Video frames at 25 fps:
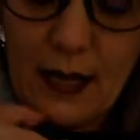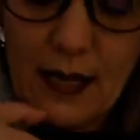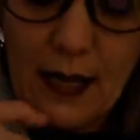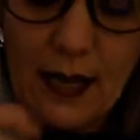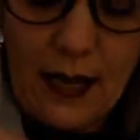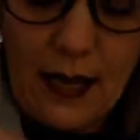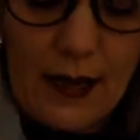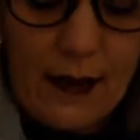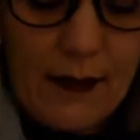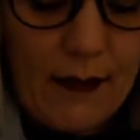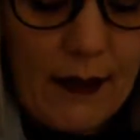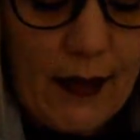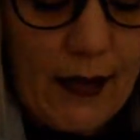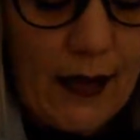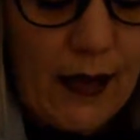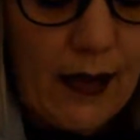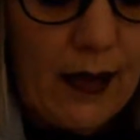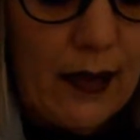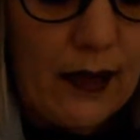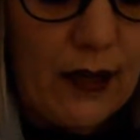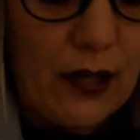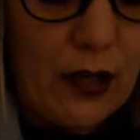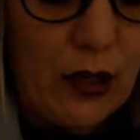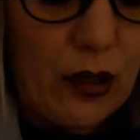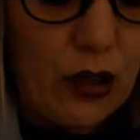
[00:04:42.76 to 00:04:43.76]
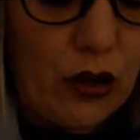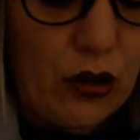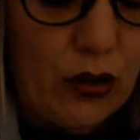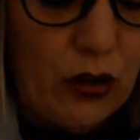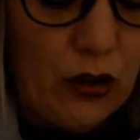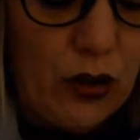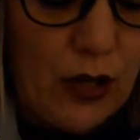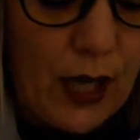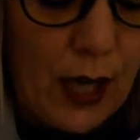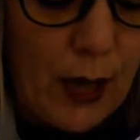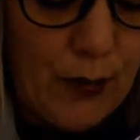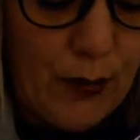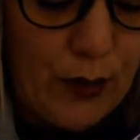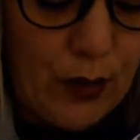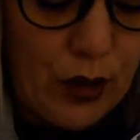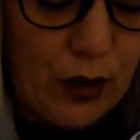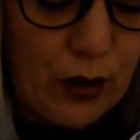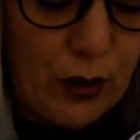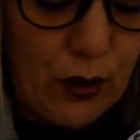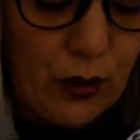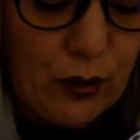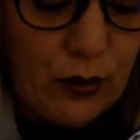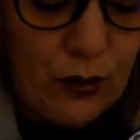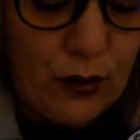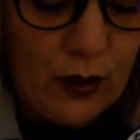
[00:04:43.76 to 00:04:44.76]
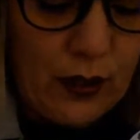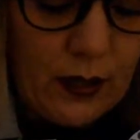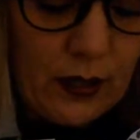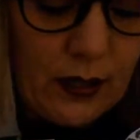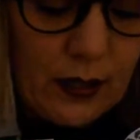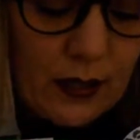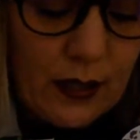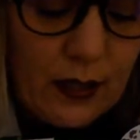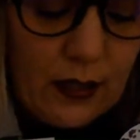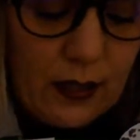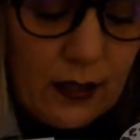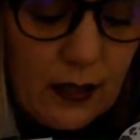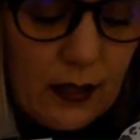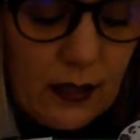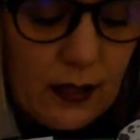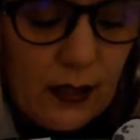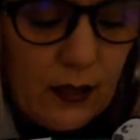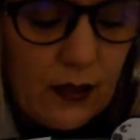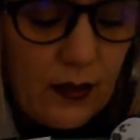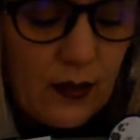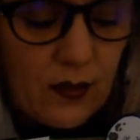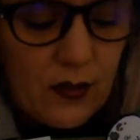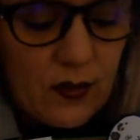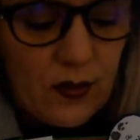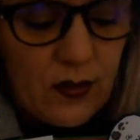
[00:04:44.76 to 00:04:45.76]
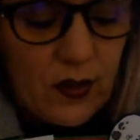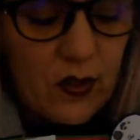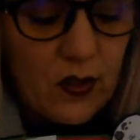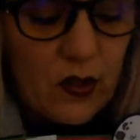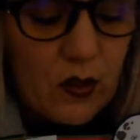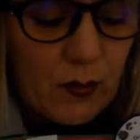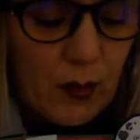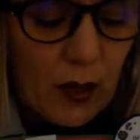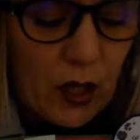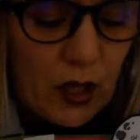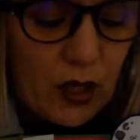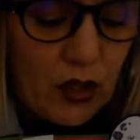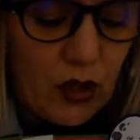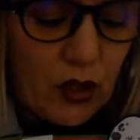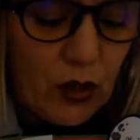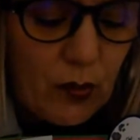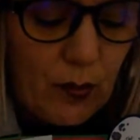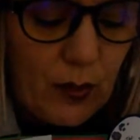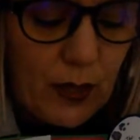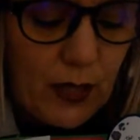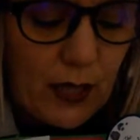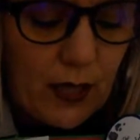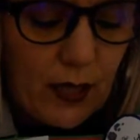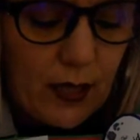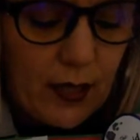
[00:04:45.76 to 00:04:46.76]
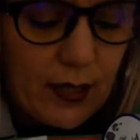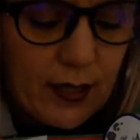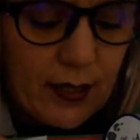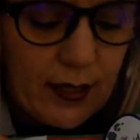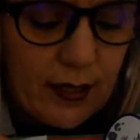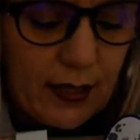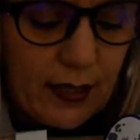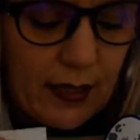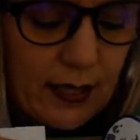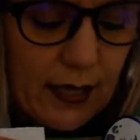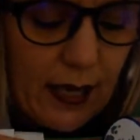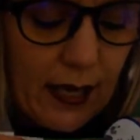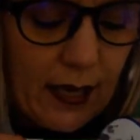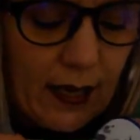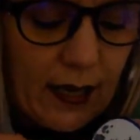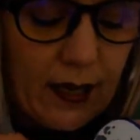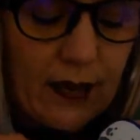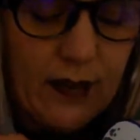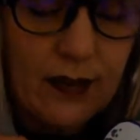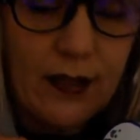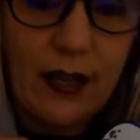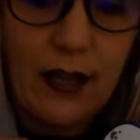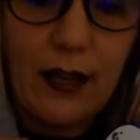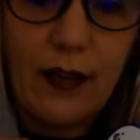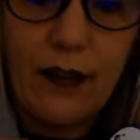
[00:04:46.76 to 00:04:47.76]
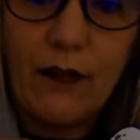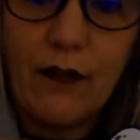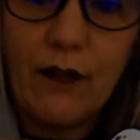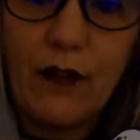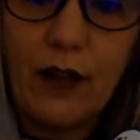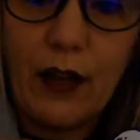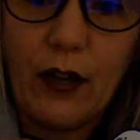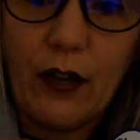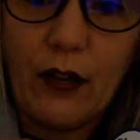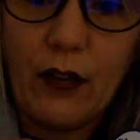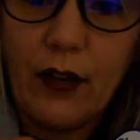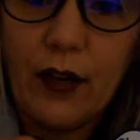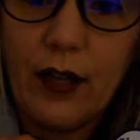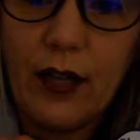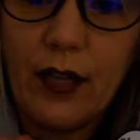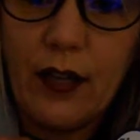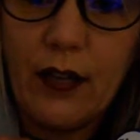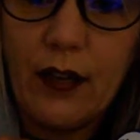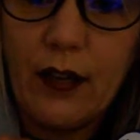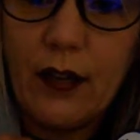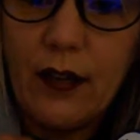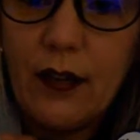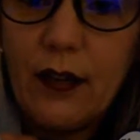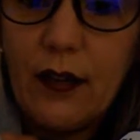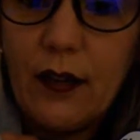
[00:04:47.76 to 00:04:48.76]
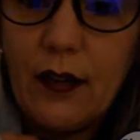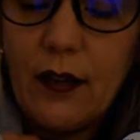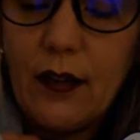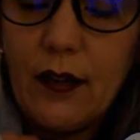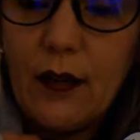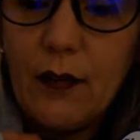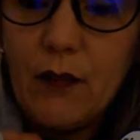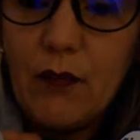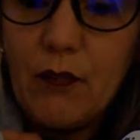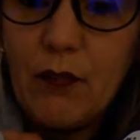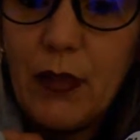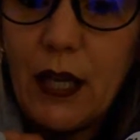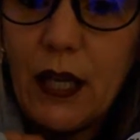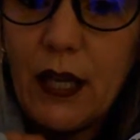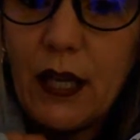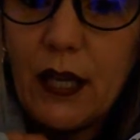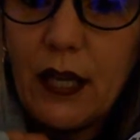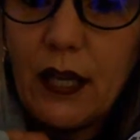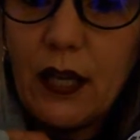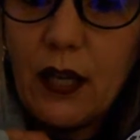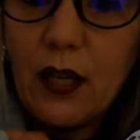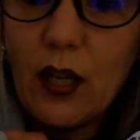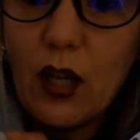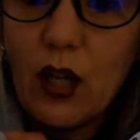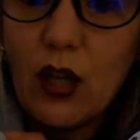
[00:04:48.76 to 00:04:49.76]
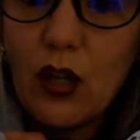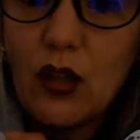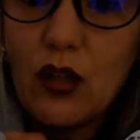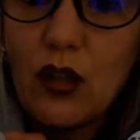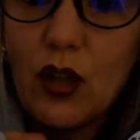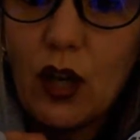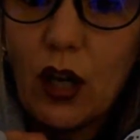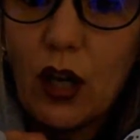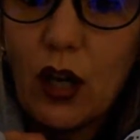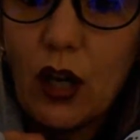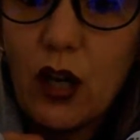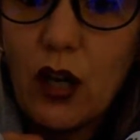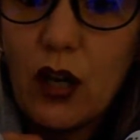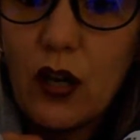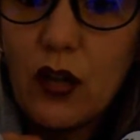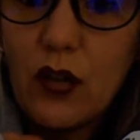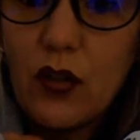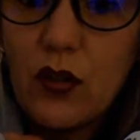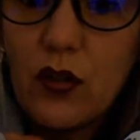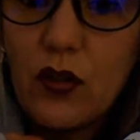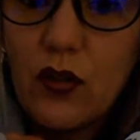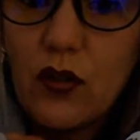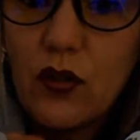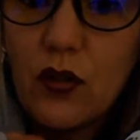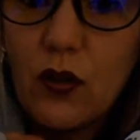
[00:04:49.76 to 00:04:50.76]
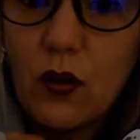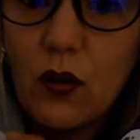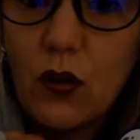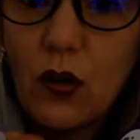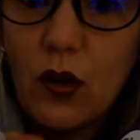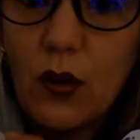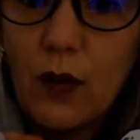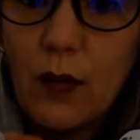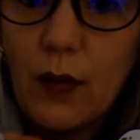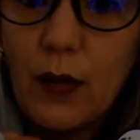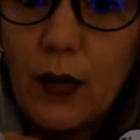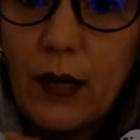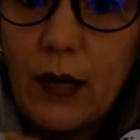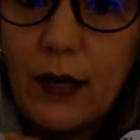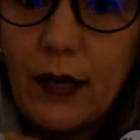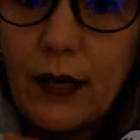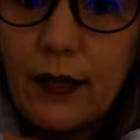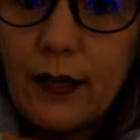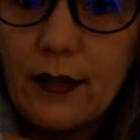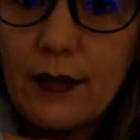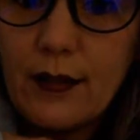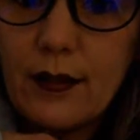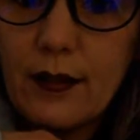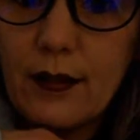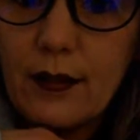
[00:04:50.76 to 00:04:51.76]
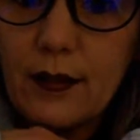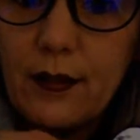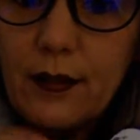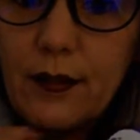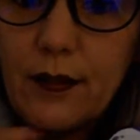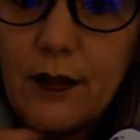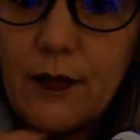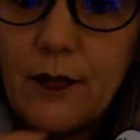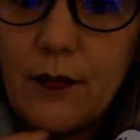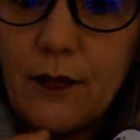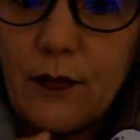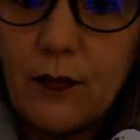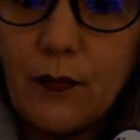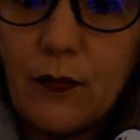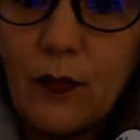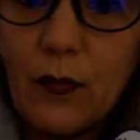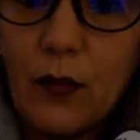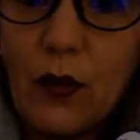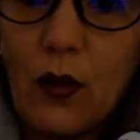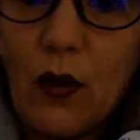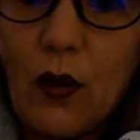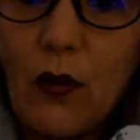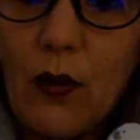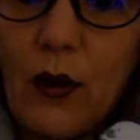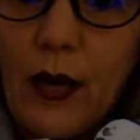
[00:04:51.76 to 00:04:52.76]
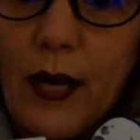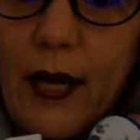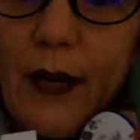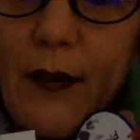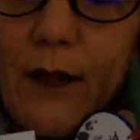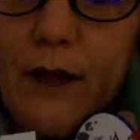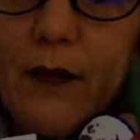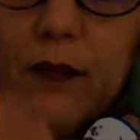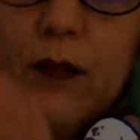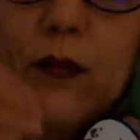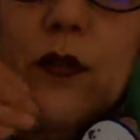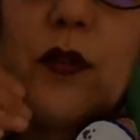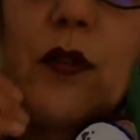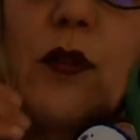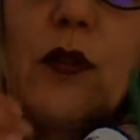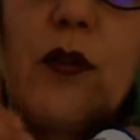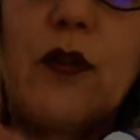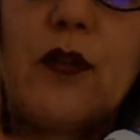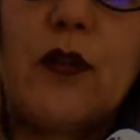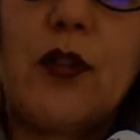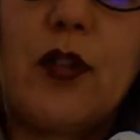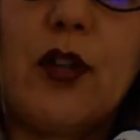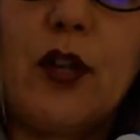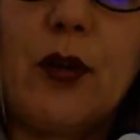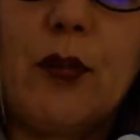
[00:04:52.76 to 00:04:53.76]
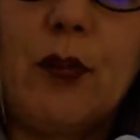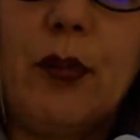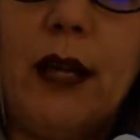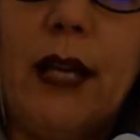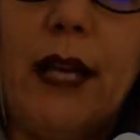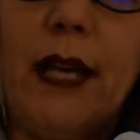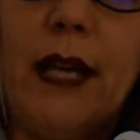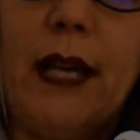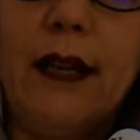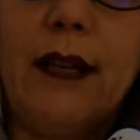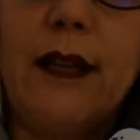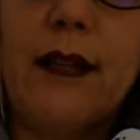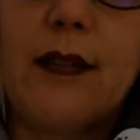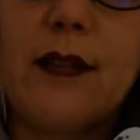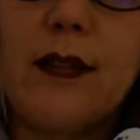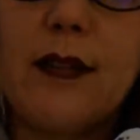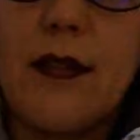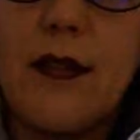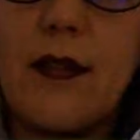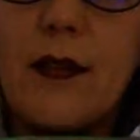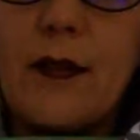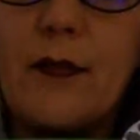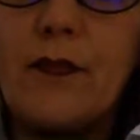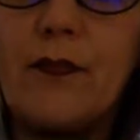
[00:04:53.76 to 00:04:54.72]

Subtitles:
And then Neptune is special because it has a very big dark storm on it. All right, so those are your planets.